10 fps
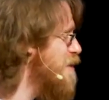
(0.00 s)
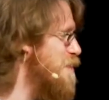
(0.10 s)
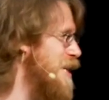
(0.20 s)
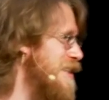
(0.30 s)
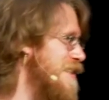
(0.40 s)

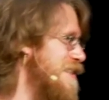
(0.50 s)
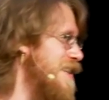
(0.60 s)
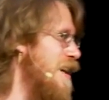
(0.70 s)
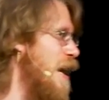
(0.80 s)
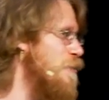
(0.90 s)
because
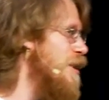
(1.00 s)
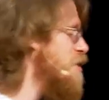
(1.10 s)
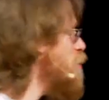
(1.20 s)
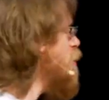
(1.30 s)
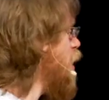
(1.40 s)
I really
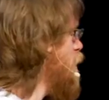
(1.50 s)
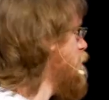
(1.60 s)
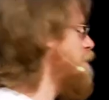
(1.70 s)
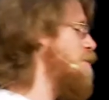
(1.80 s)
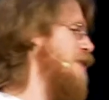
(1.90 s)
do
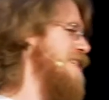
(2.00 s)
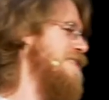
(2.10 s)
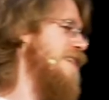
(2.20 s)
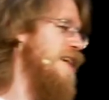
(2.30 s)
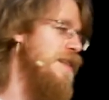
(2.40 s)
love the place
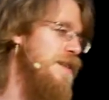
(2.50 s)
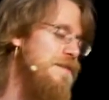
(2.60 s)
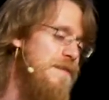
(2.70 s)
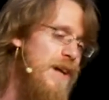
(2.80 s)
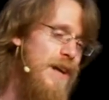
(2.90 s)
that I live.